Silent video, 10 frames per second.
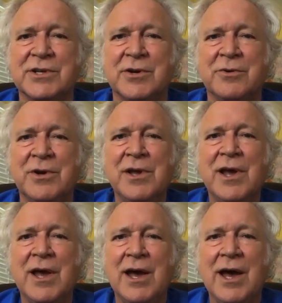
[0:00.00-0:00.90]
So
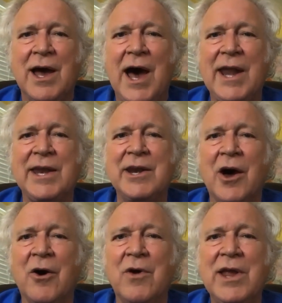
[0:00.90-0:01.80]
I didn't
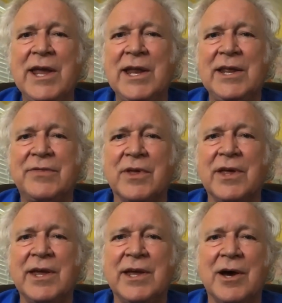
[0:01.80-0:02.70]
know
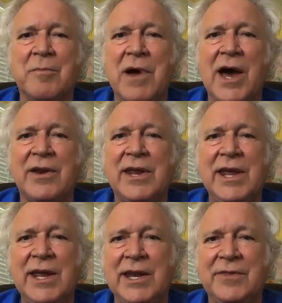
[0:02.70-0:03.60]
anything about
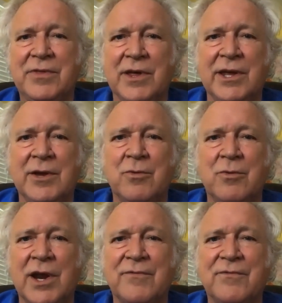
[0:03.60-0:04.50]
anything
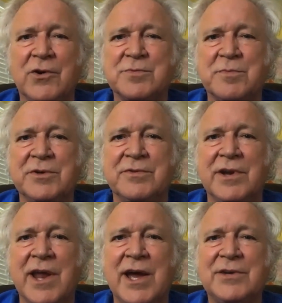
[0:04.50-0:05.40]
when I first
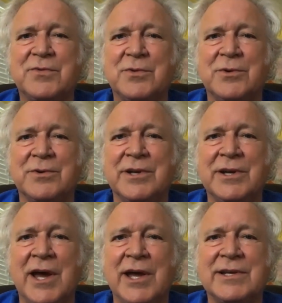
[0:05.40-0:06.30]
moved to Nashville
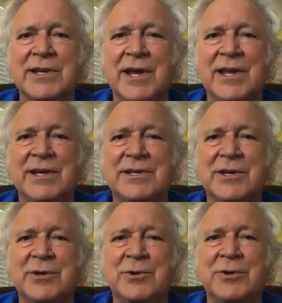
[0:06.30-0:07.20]
in
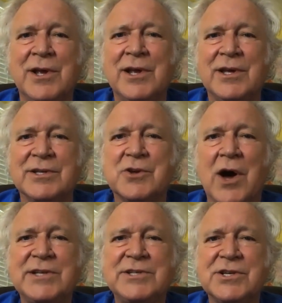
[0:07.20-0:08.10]
1982. So
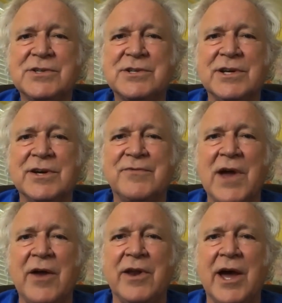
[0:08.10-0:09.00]
I just
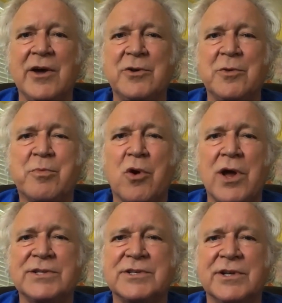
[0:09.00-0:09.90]
found out who the
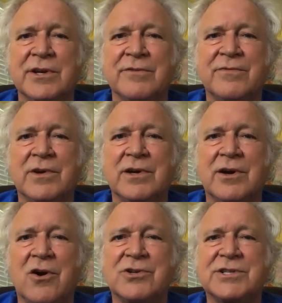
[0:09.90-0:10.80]
president of
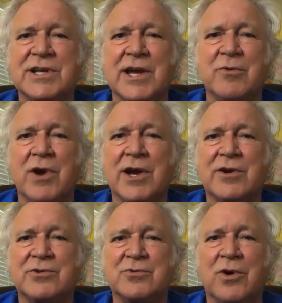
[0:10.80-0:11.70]
RCA
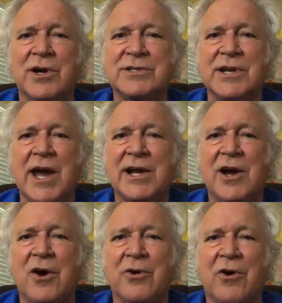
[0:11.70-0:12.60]
Records was, and I
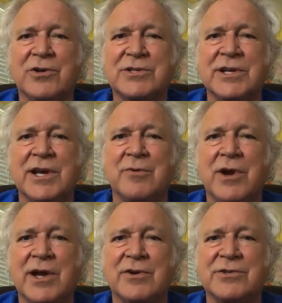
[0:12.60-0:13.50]
called RCA
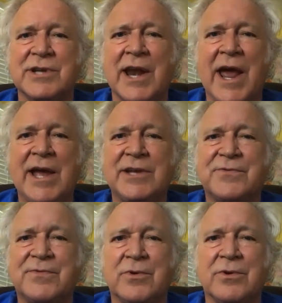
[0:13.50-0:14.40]
Records and
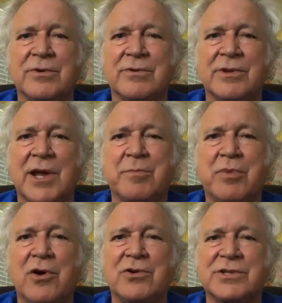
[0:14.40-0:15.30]
asked for that
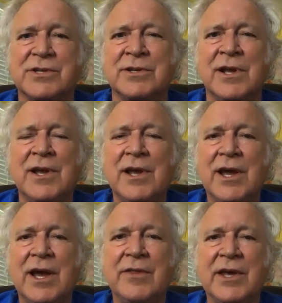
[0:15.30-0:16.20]
person,
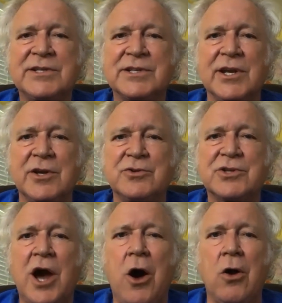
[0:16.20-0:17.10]
and they said, who's
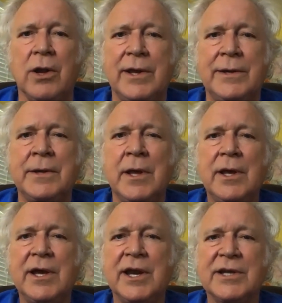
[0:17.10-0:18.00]
calling?
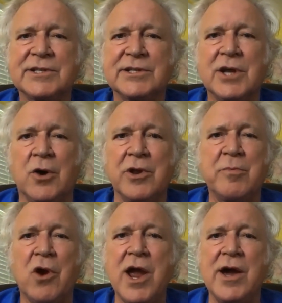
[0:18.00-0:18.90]
And I said, Tony
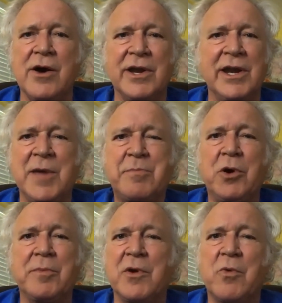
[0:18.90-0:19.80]
Brown, and they
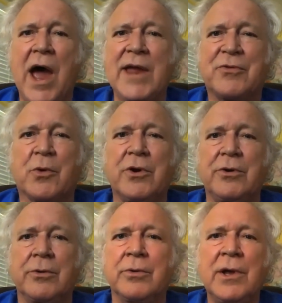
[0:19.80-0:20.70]
put me right
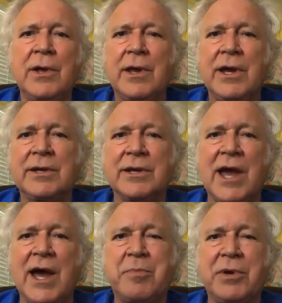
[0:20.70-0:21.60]
through. And the
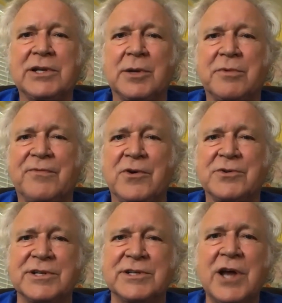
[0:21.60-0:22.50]
guy picked up the phone
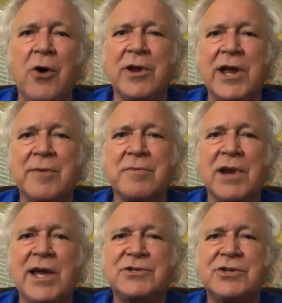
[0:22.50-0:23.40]
and said, Tony, I'm
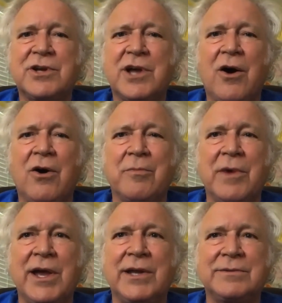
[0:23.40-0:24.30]
glad you called,
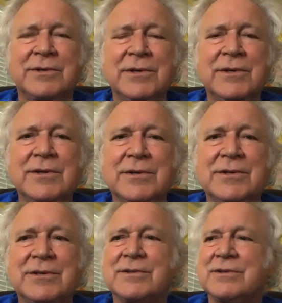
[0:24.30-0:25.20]
man.
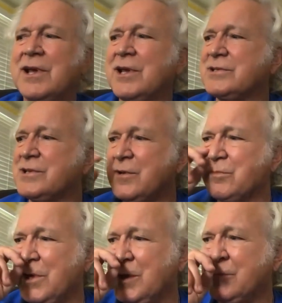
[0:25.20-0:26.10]
Dang, is
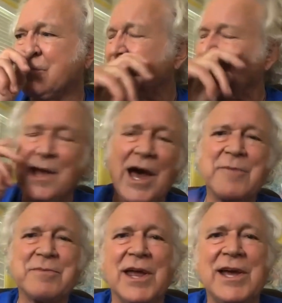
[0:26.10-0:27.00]
that me?
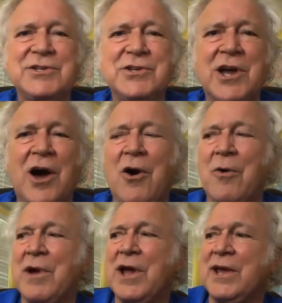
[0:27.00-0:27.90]
I'm glad you
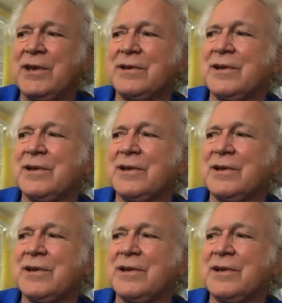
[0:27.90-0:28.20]
called, man.